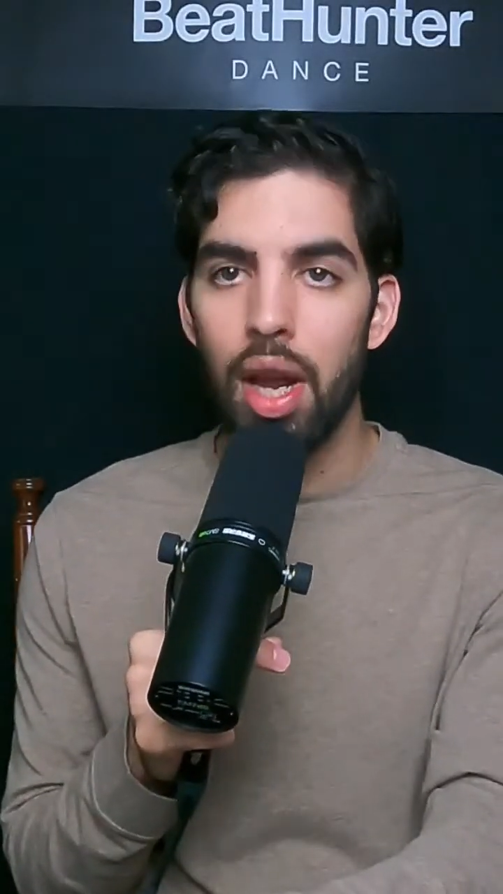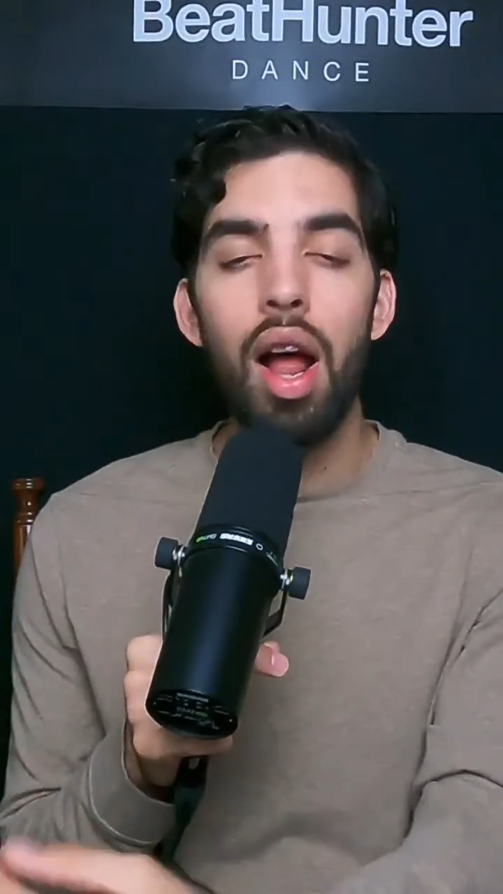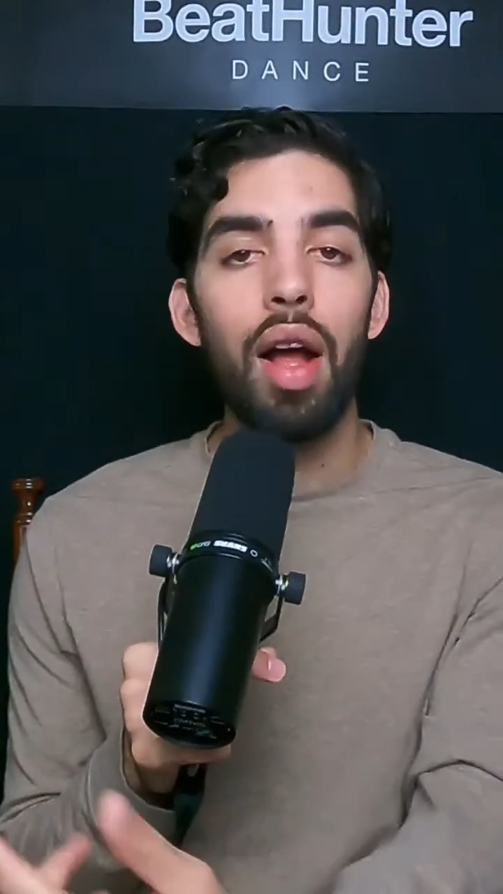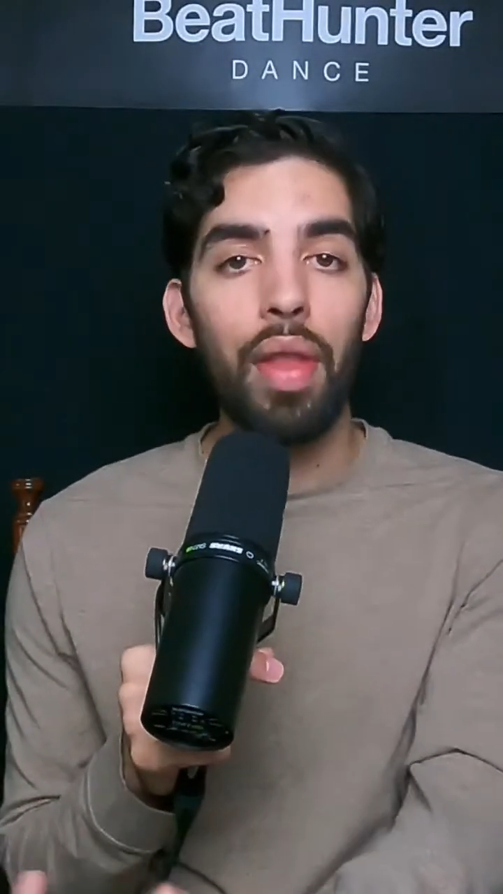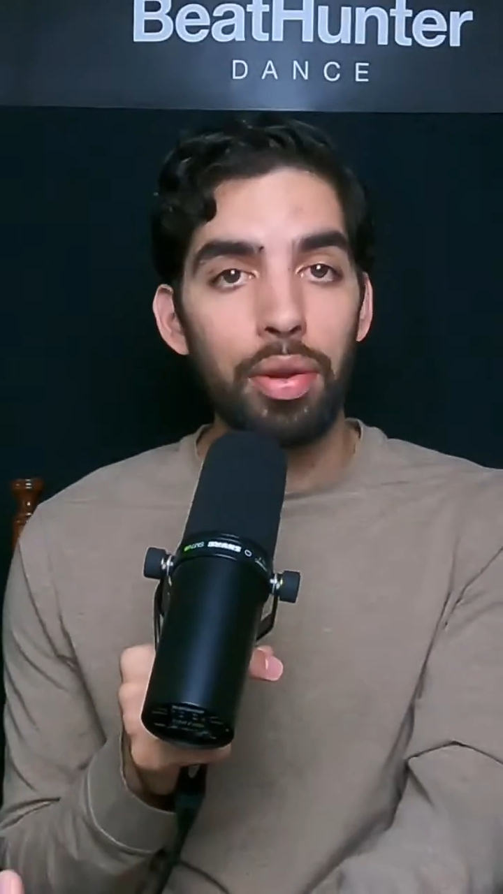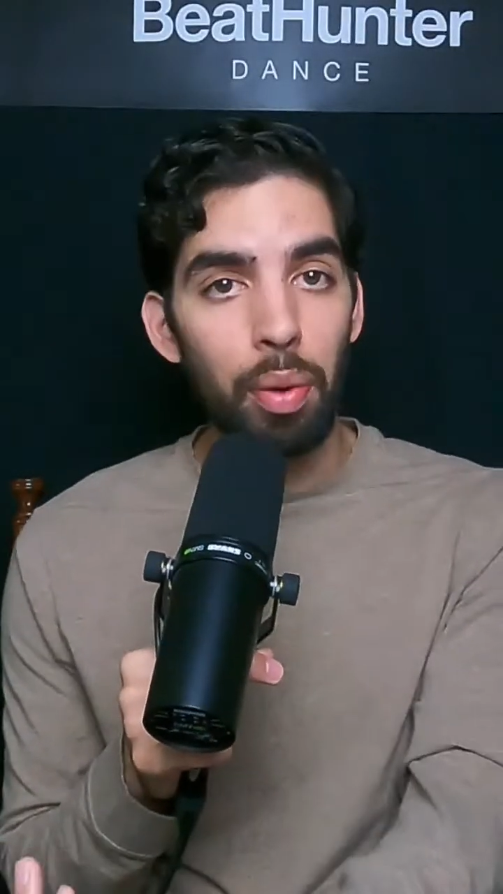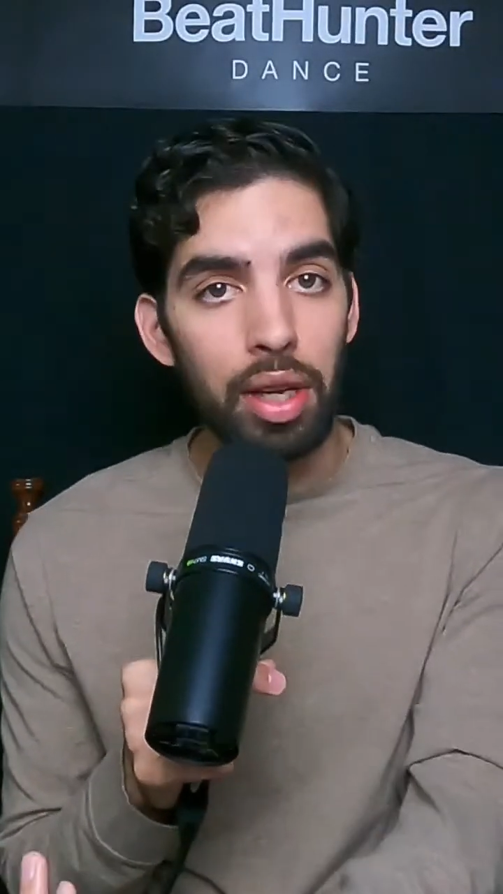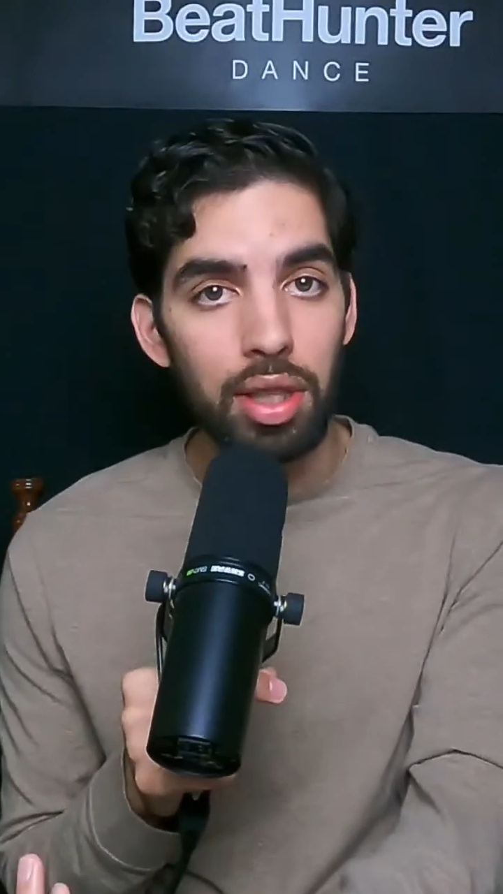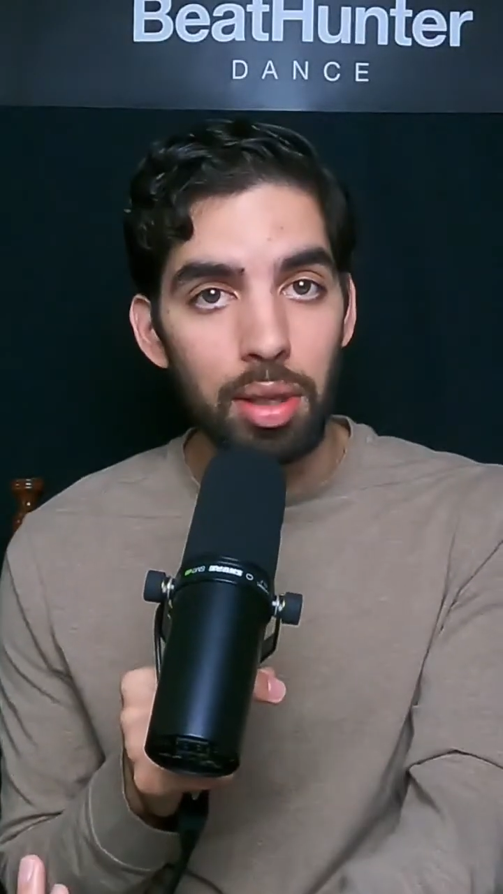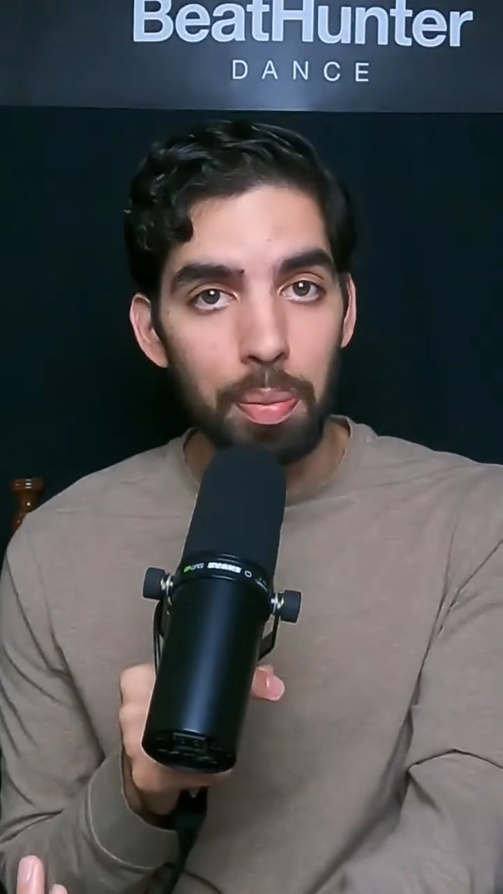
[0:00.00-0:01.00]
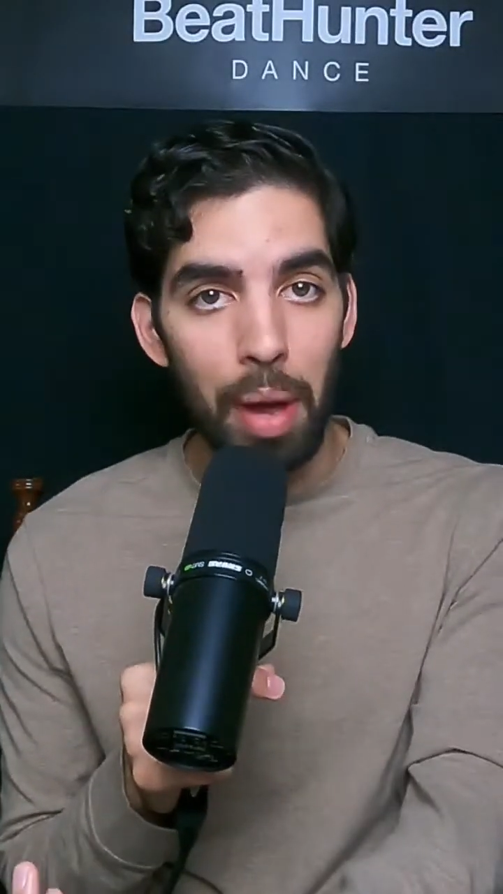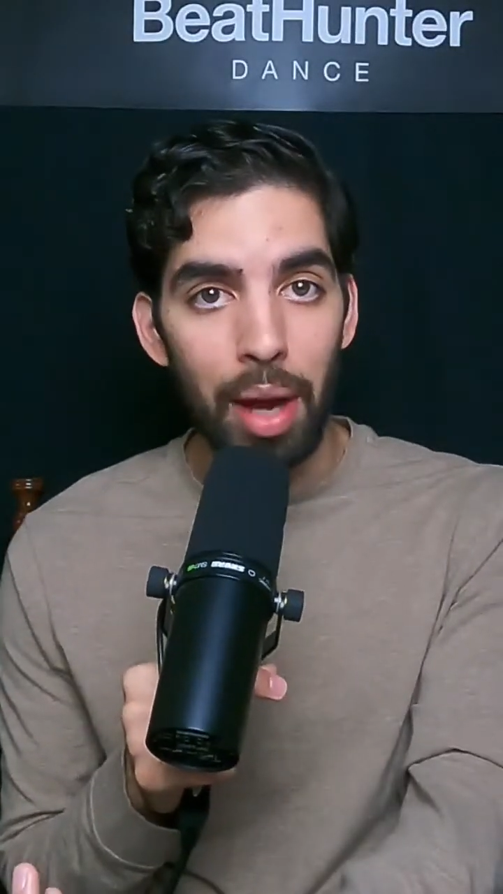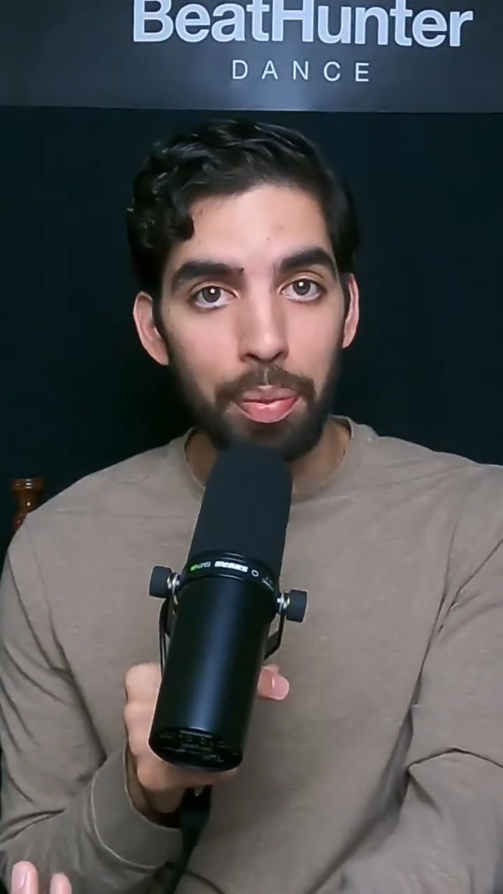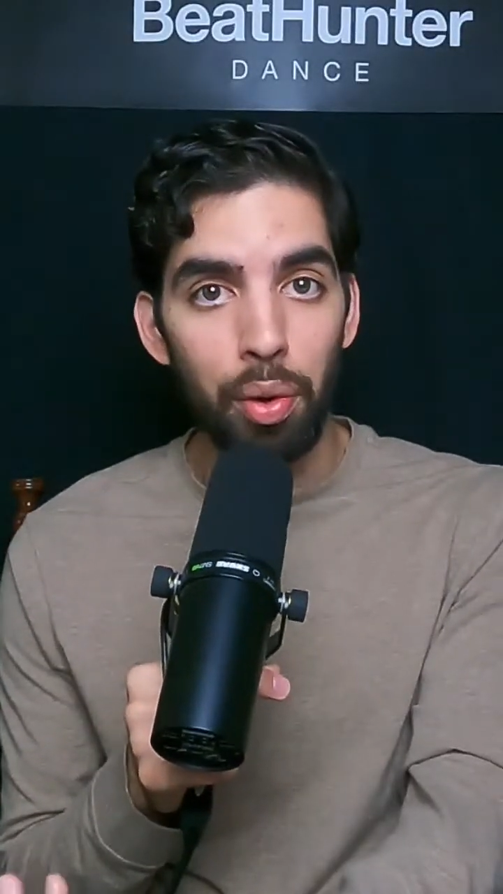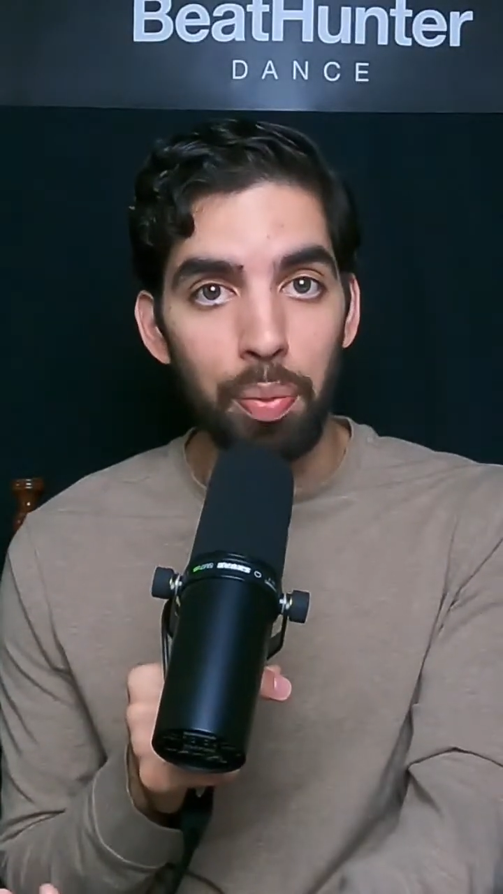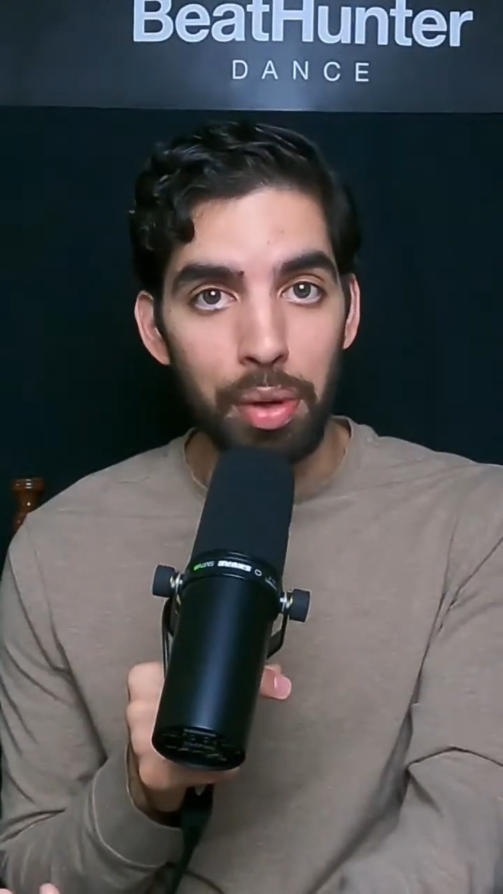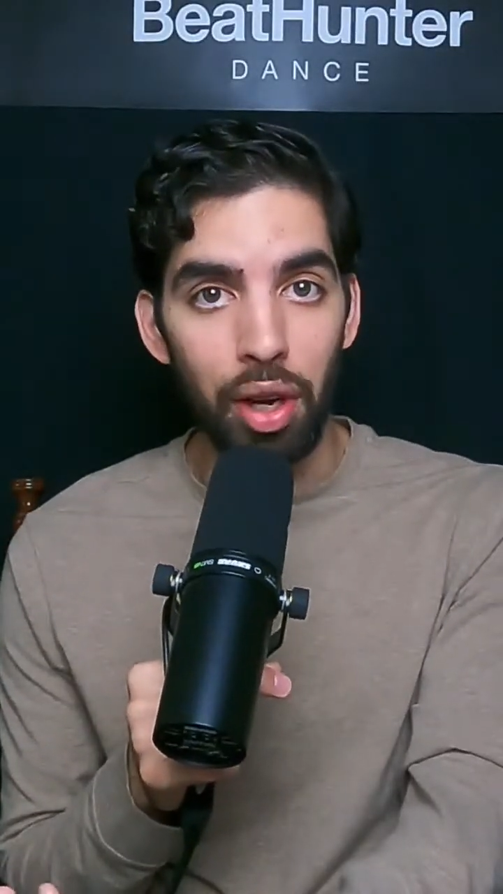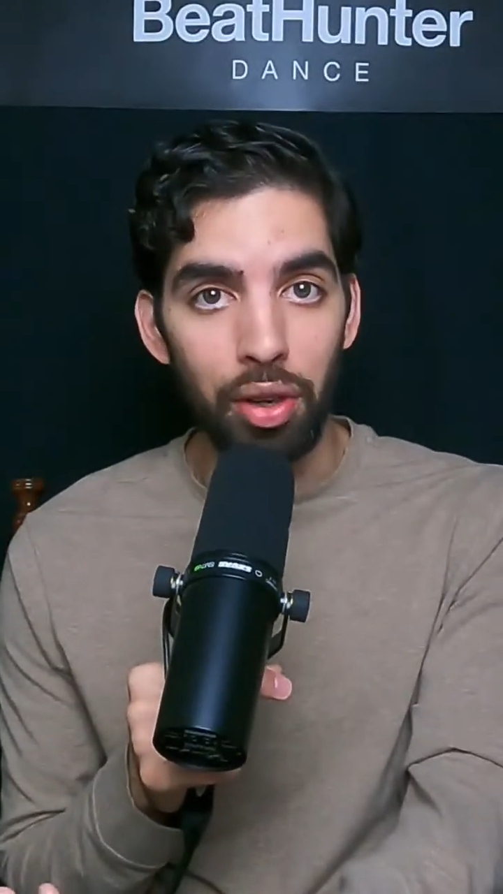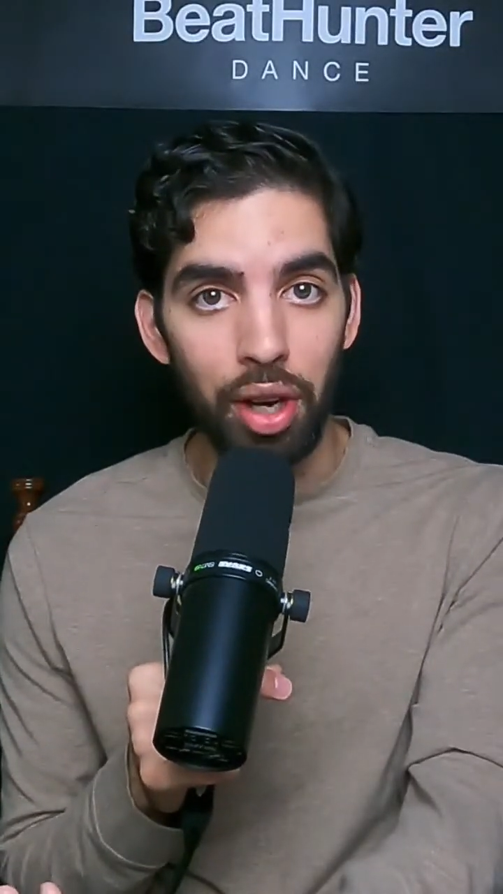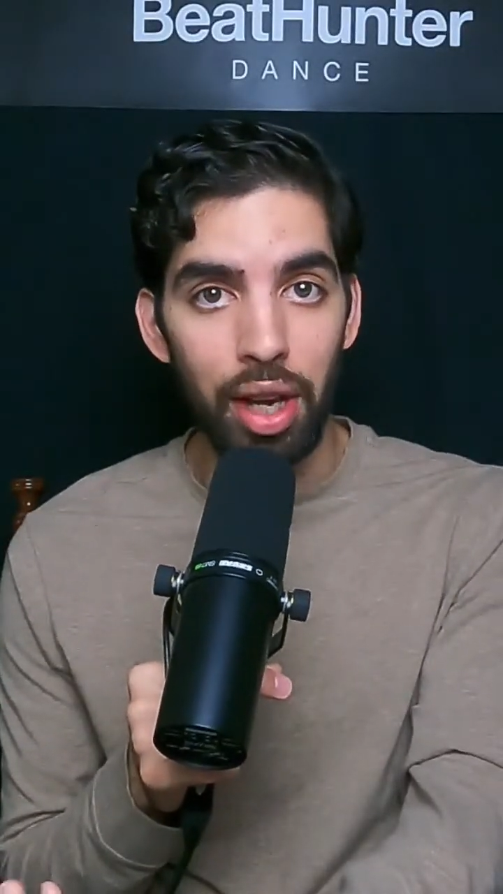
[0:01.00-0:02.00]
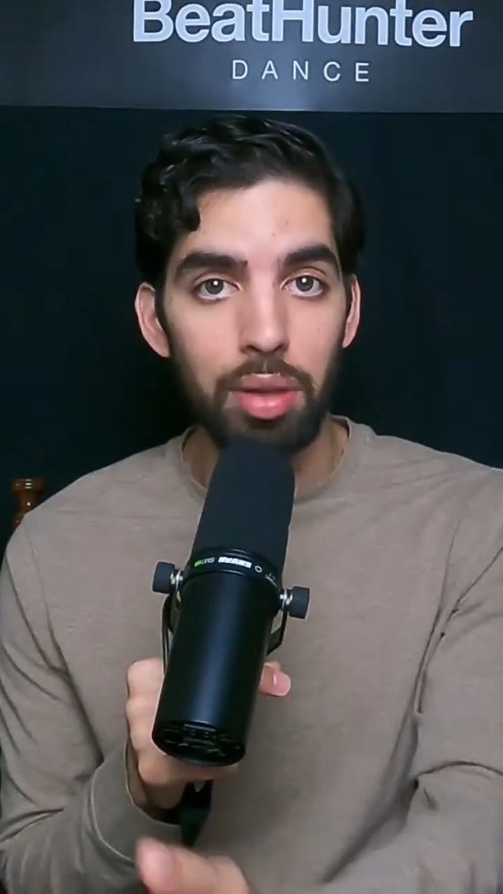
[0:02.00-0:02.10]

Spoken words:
And that's why it's the backbone of B100 Dance,